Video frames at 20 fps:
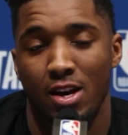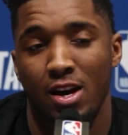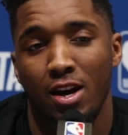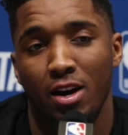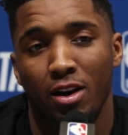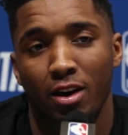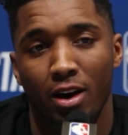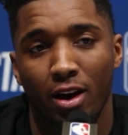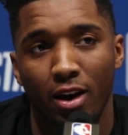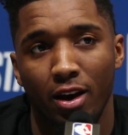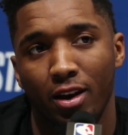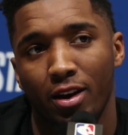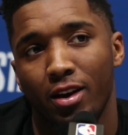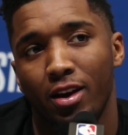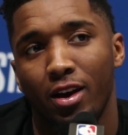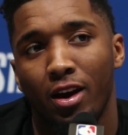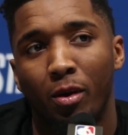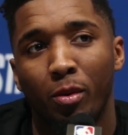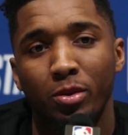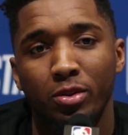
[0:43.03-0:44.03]
Yeah,
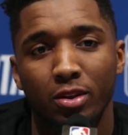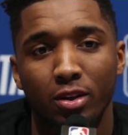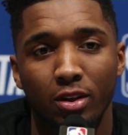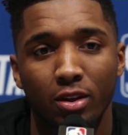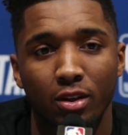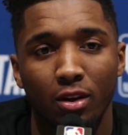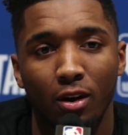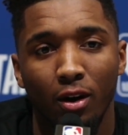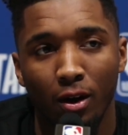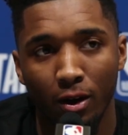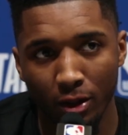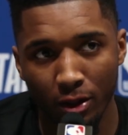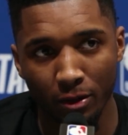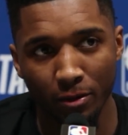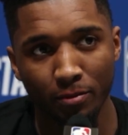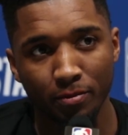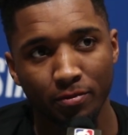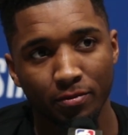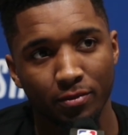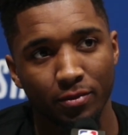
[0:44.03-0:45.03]
I was in
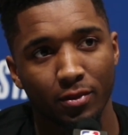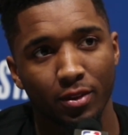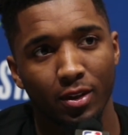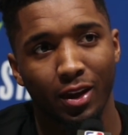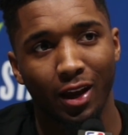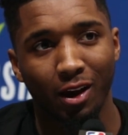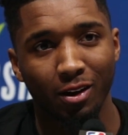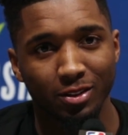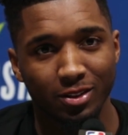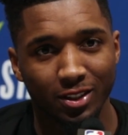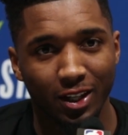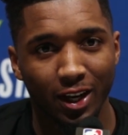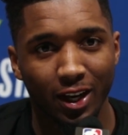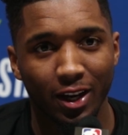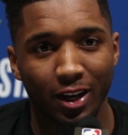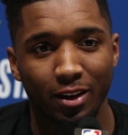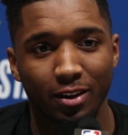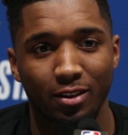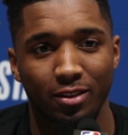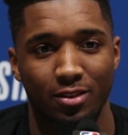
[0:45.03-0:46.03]
Harlem,
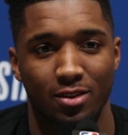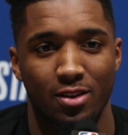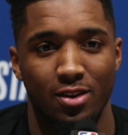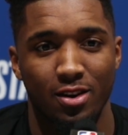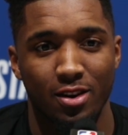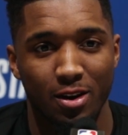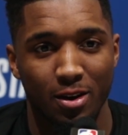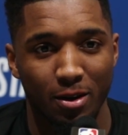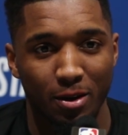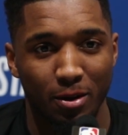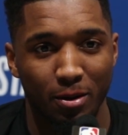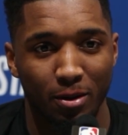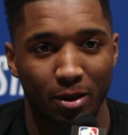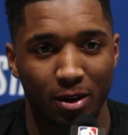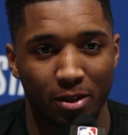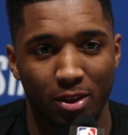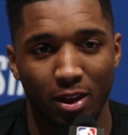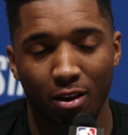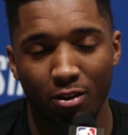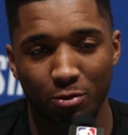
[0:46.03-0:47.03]
outside.
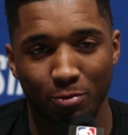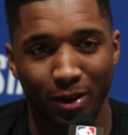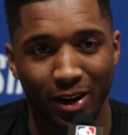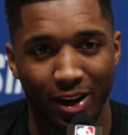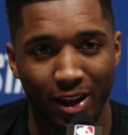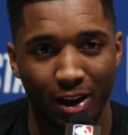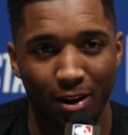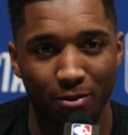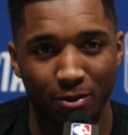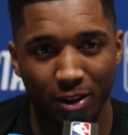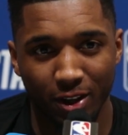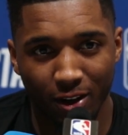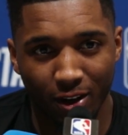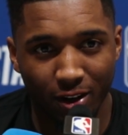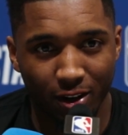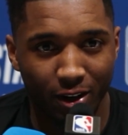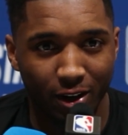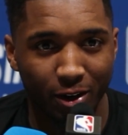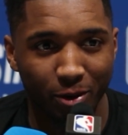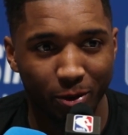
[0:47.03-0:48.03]
I think it was by the
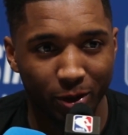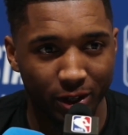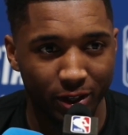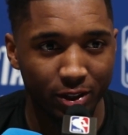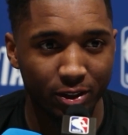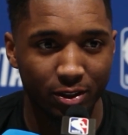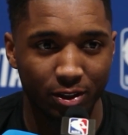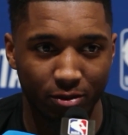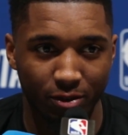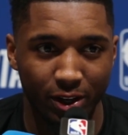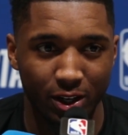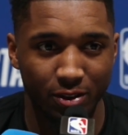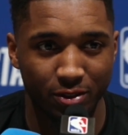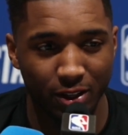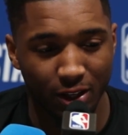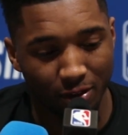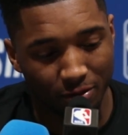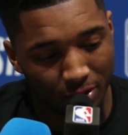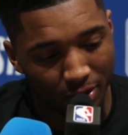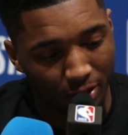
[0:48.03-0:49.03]
FDR Highway, right off
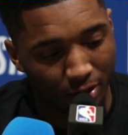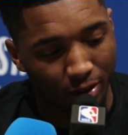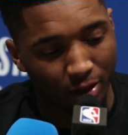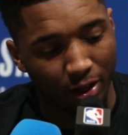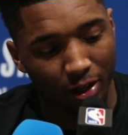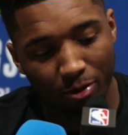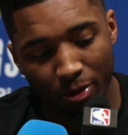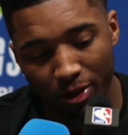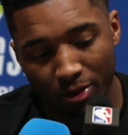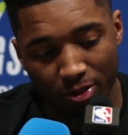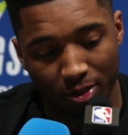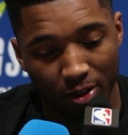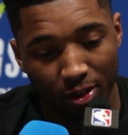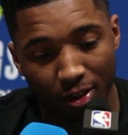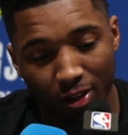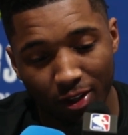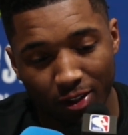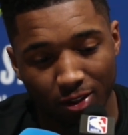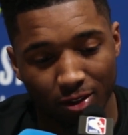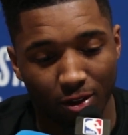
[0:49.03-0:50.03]
the FDR Highway. It was on
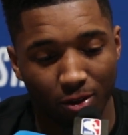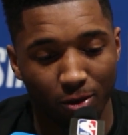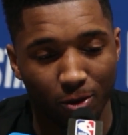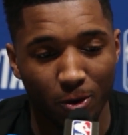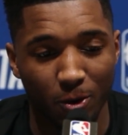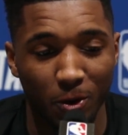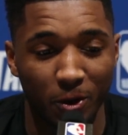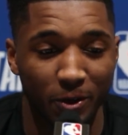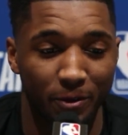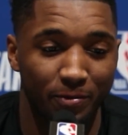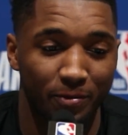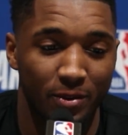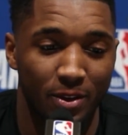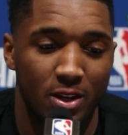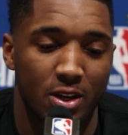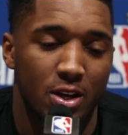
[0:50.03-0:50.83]
a nice little court.